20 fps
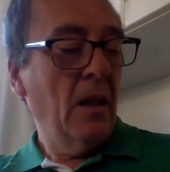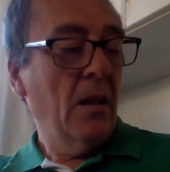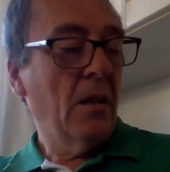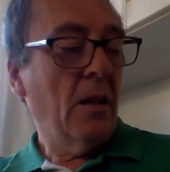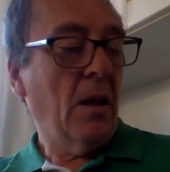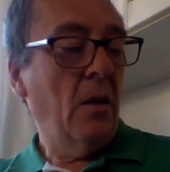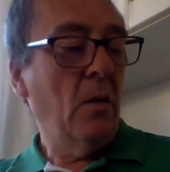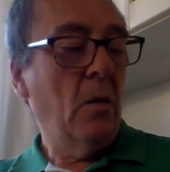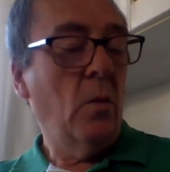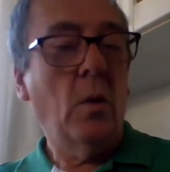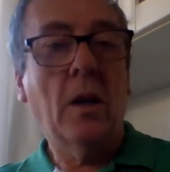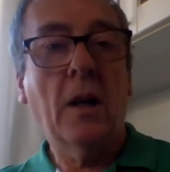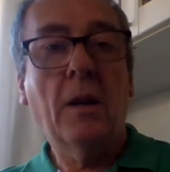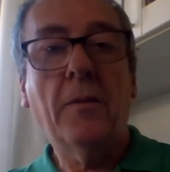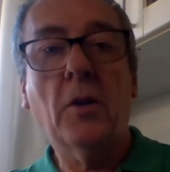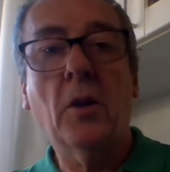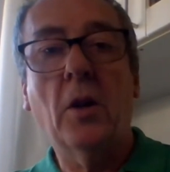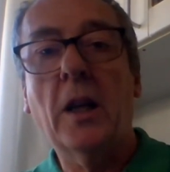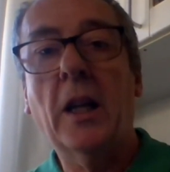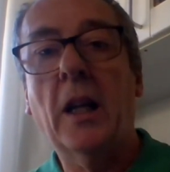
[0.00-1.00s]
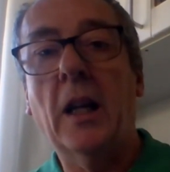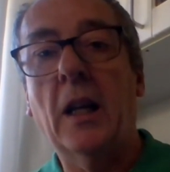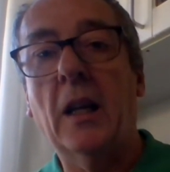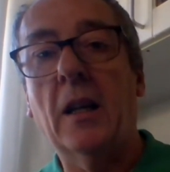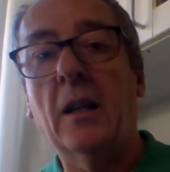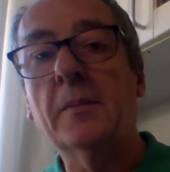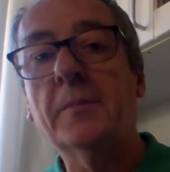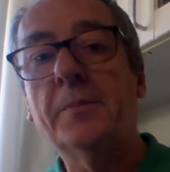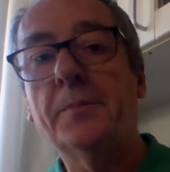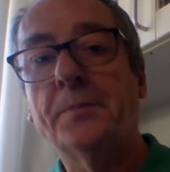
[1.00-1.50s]
So what I've got
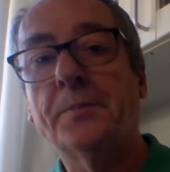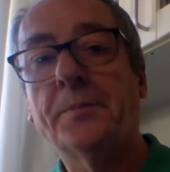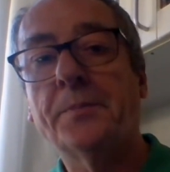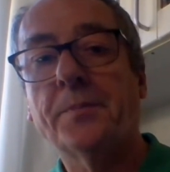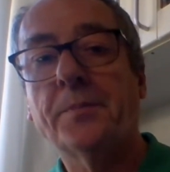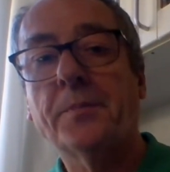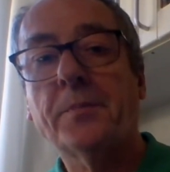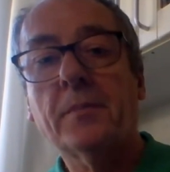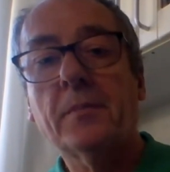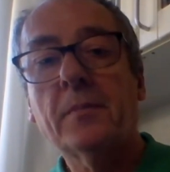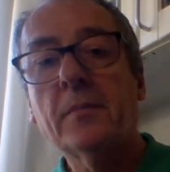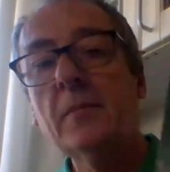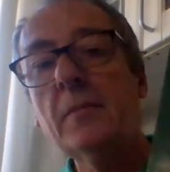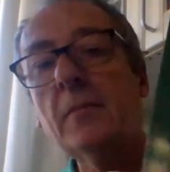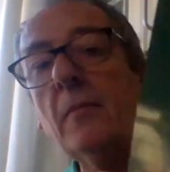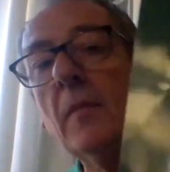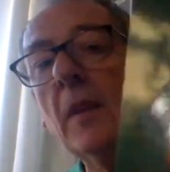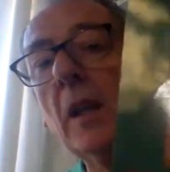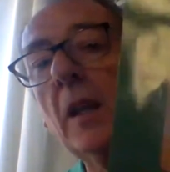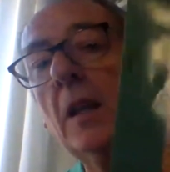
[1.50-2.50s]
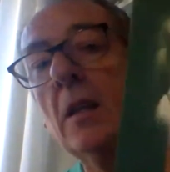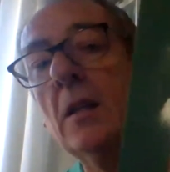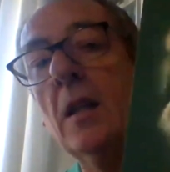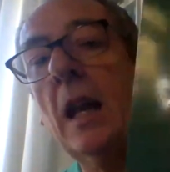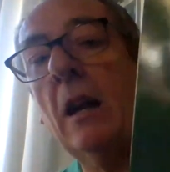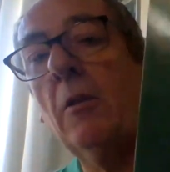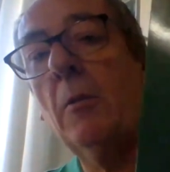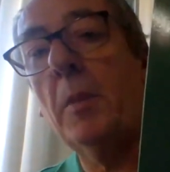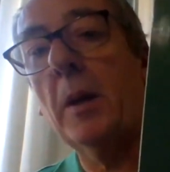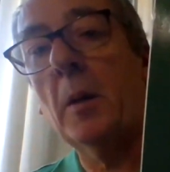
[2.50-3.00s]
here is an
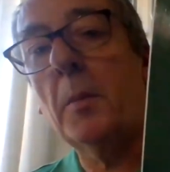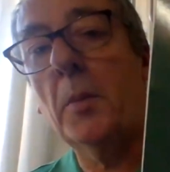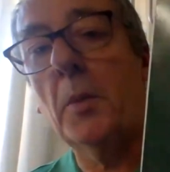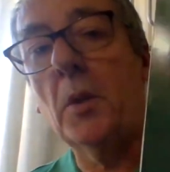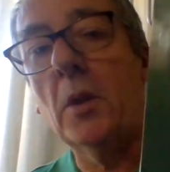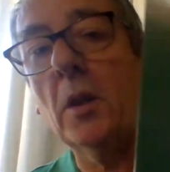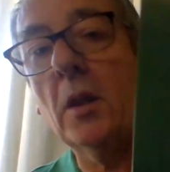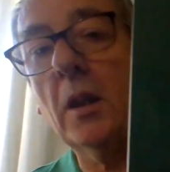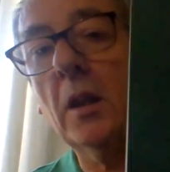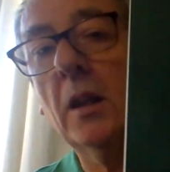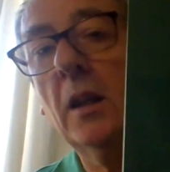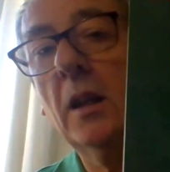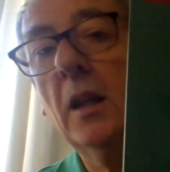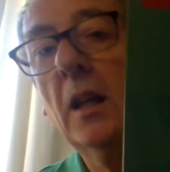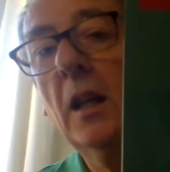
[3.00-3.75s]
Arabic book,